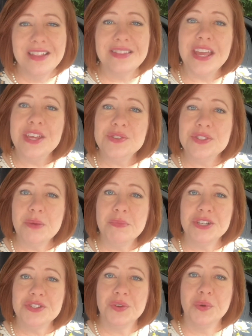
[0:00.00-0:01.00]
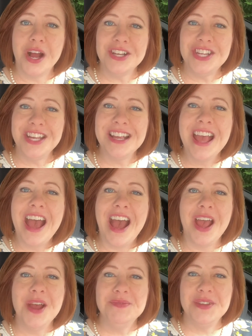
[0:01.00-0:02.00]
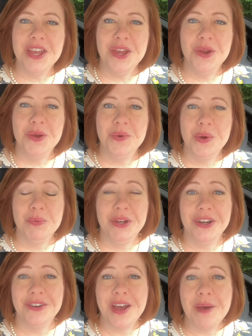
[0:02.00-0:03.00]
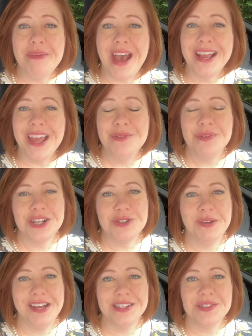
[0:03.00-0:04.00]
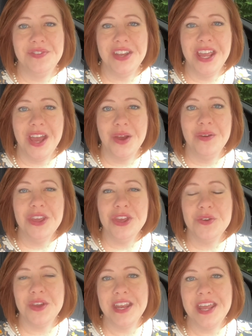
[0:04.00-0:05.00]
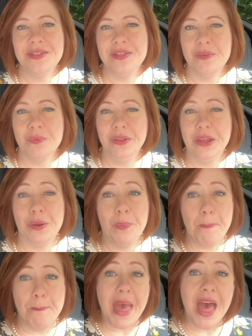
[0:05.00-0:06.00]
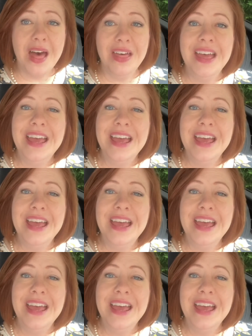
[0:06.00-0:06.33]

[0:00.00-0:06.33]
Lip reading: Thank you so much for watching. I hope that you will come back and watch my next video. You can hit the little bell